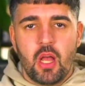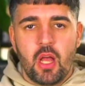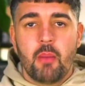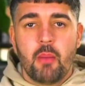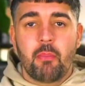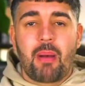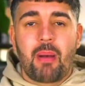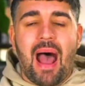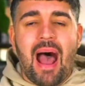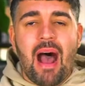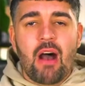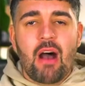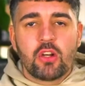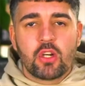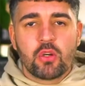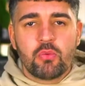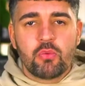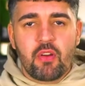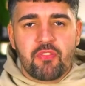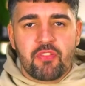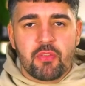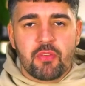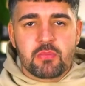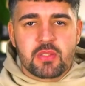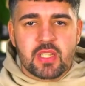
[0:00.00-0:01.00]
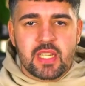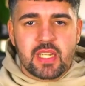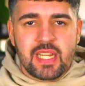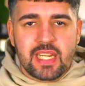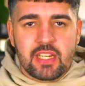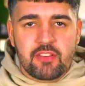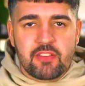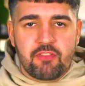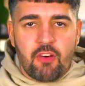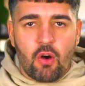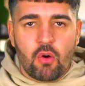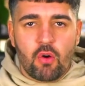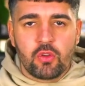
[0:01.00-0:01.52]
but algorithms need
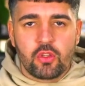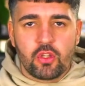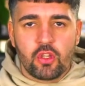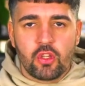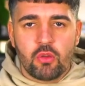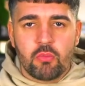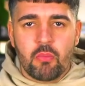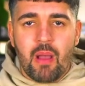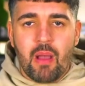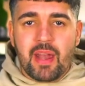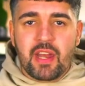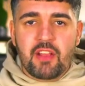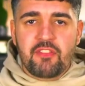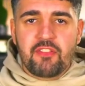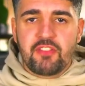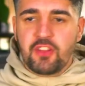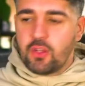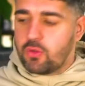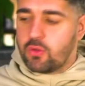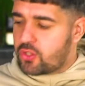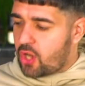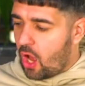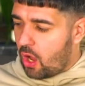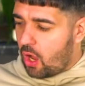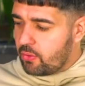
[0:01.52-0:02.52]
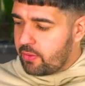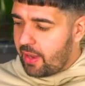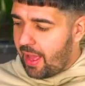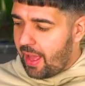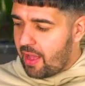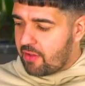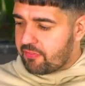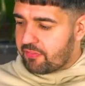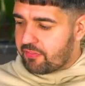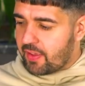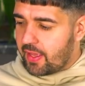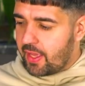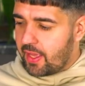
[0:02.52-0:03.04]
volume, and if you don't
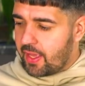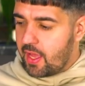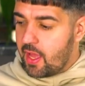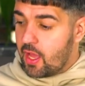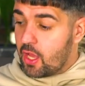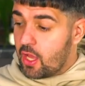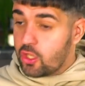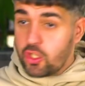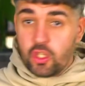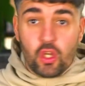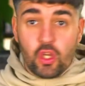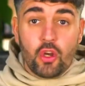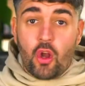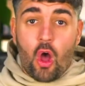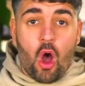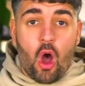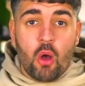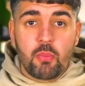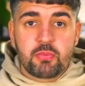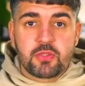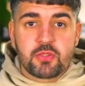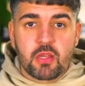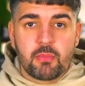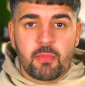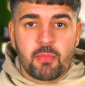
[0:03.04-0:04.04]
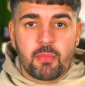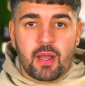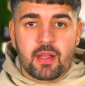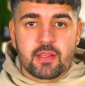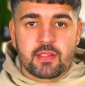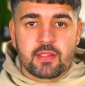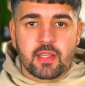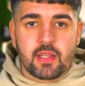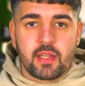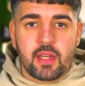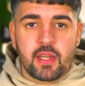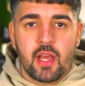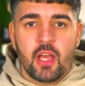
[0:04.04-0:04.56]
have it, you're not
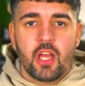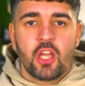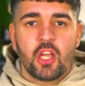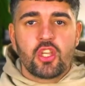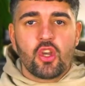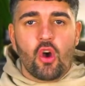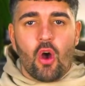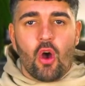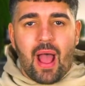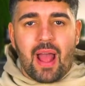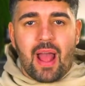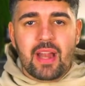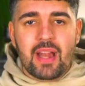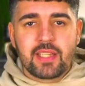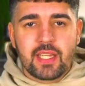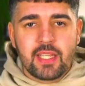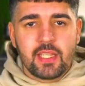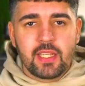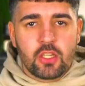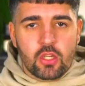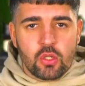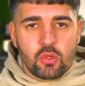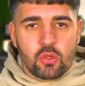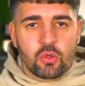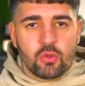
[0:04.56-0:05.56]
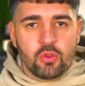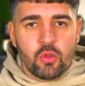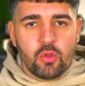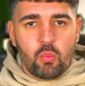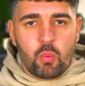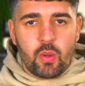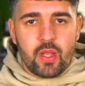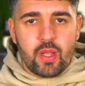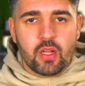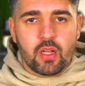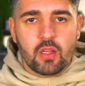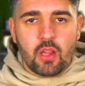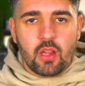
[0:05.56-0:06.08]
optimizing. You're handing Google the
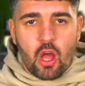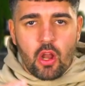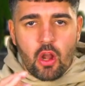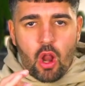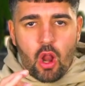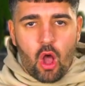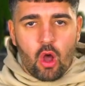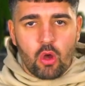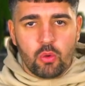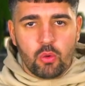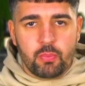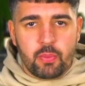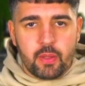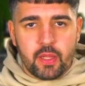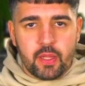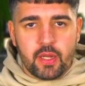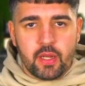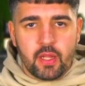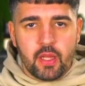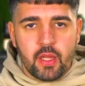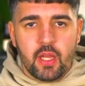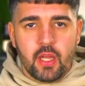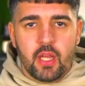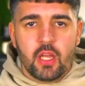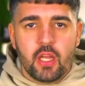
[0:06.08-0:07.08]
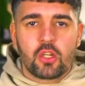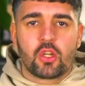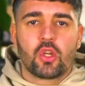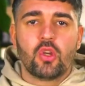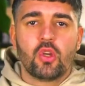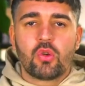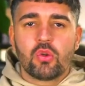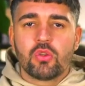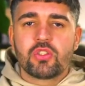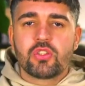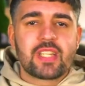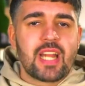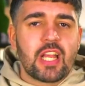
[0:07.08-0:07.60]
wheel and hoping.
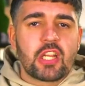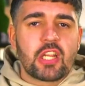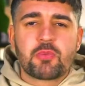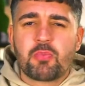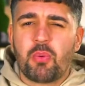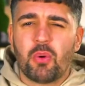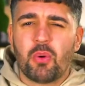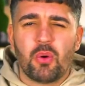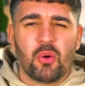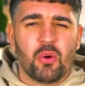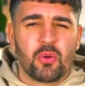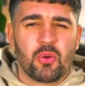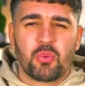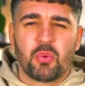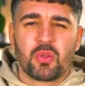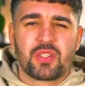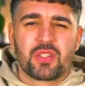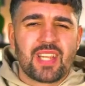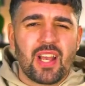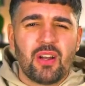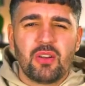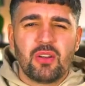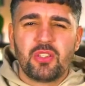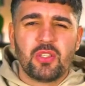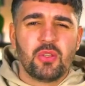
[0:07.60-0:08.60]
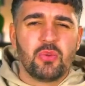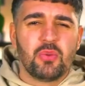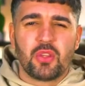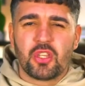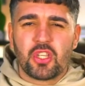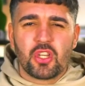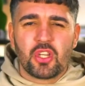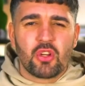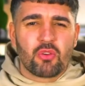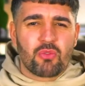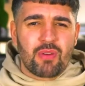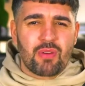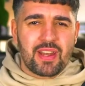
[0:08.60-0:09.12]
Google's dashboard will tell you that
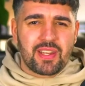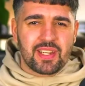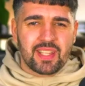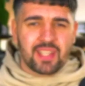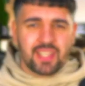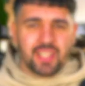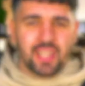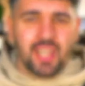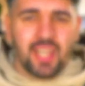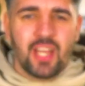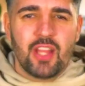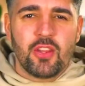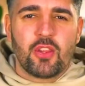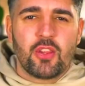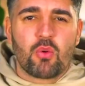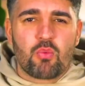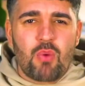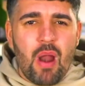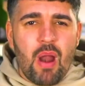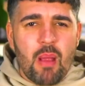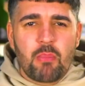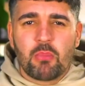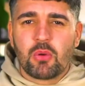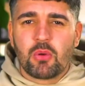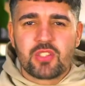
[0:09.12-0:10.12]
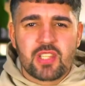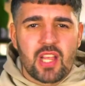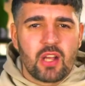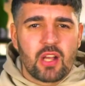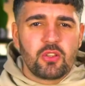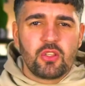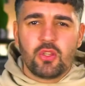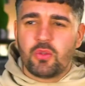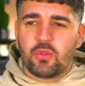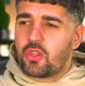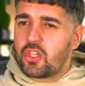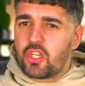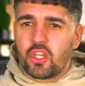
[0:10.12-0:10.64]
you're ready. The rep will tell
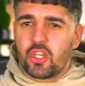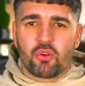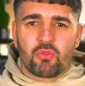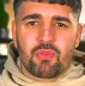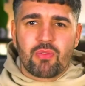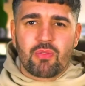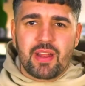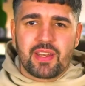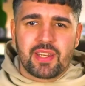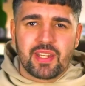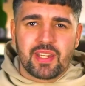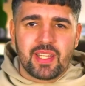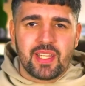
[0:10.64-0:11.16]
you that you're ready.